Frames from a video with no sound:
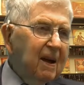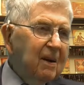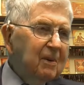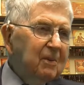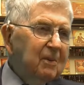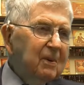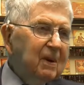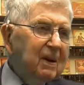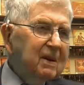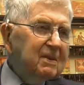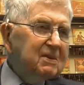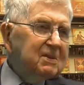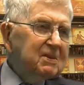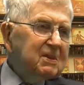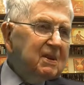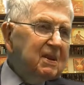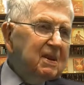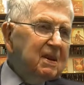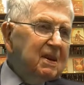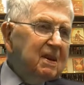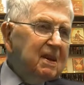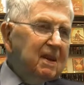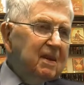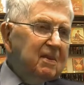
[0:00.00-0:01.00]
Well,
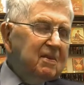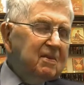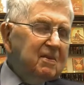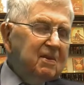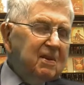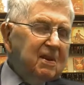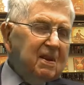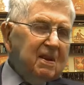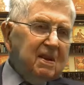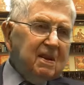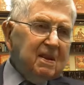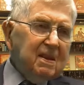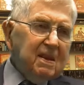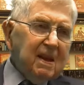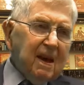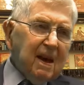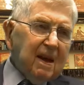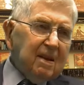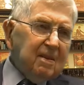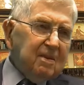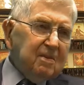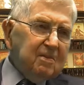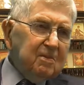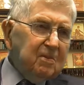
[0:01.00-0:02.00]
she did
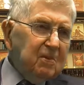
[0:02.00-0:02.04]
not